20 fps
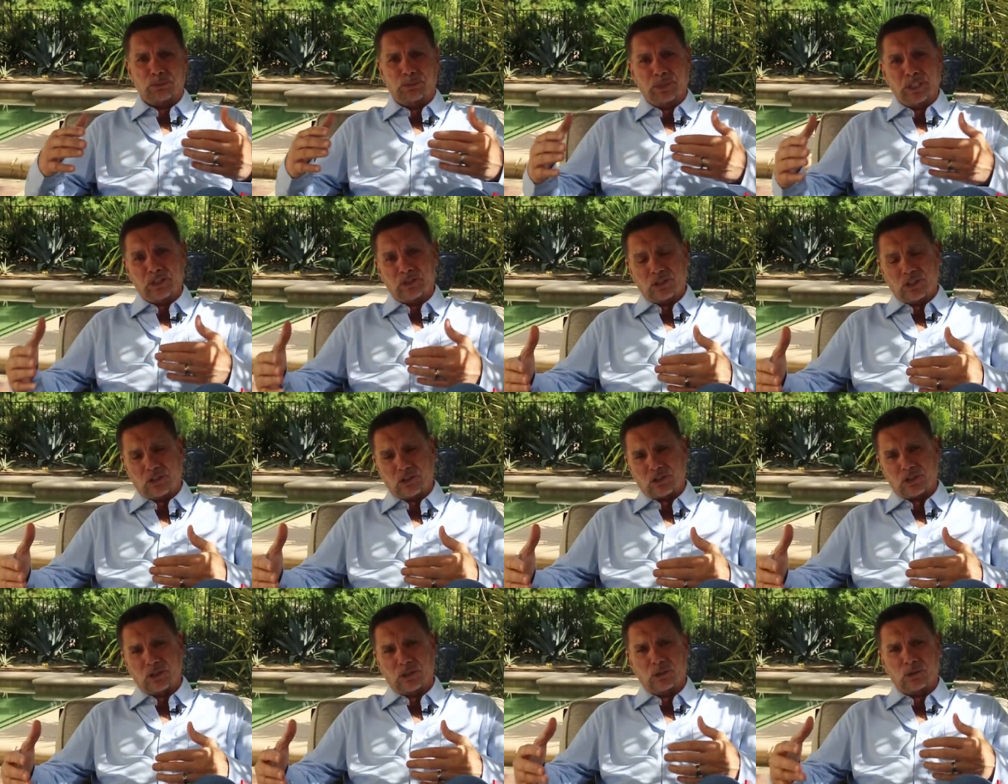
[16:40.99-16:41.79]
business
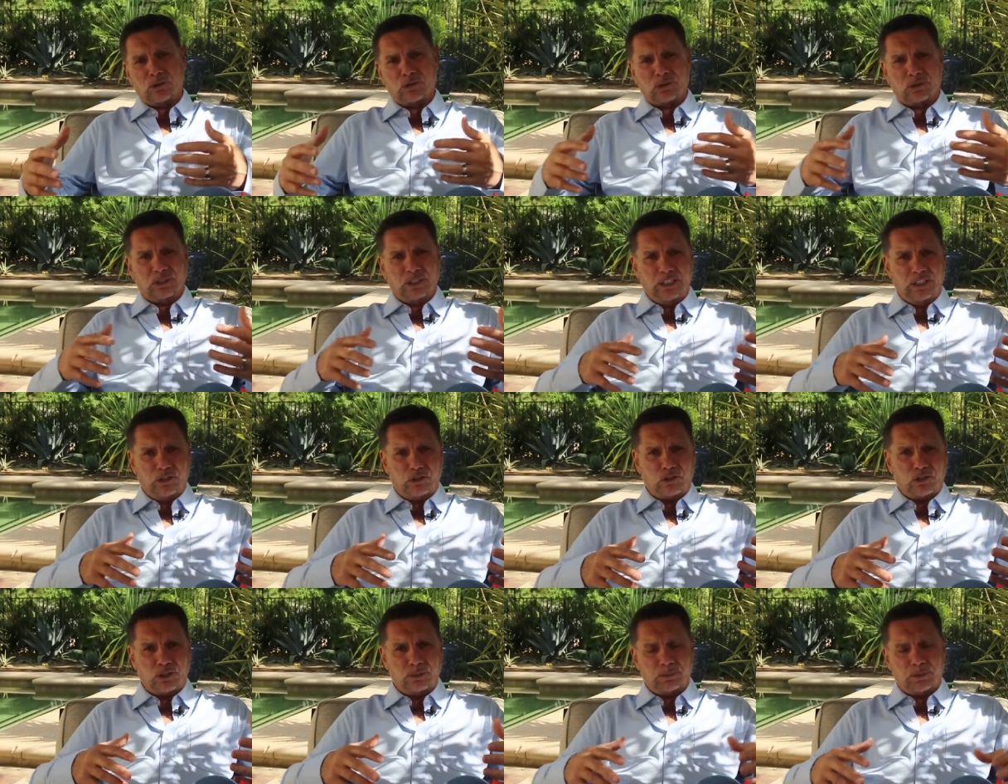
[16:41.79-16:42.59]
coach,
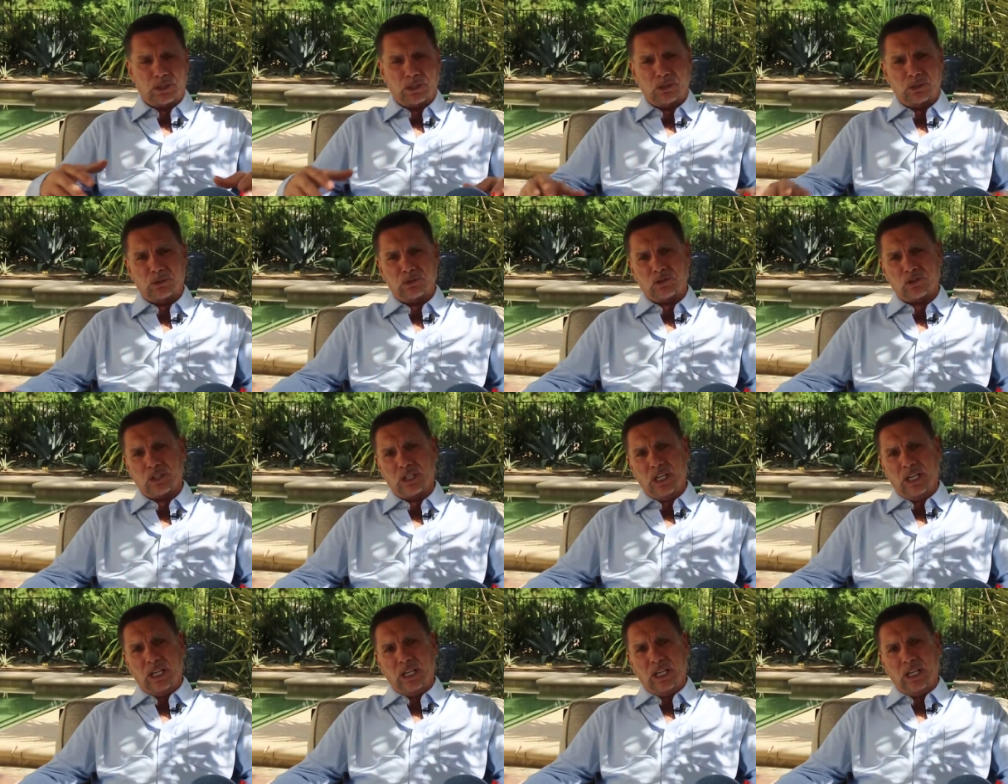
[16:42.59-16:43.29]
leadership coach.